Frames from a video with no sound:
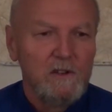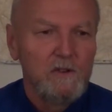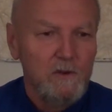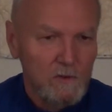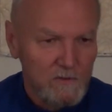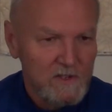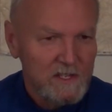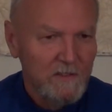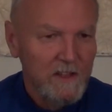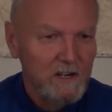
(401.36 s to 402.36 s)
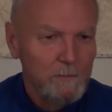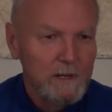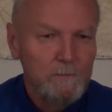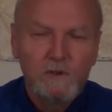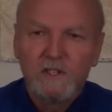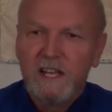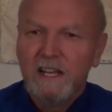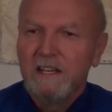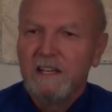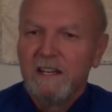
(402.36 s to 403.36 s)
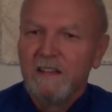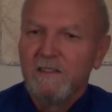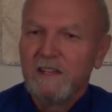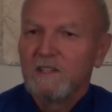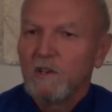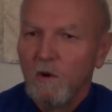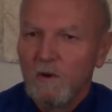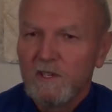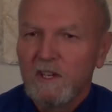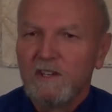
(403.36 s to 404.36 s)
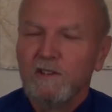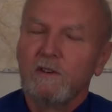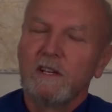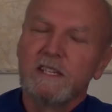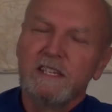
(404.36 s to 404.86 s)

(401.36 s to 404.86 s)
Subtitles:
truths that are being presented in this course on yoga,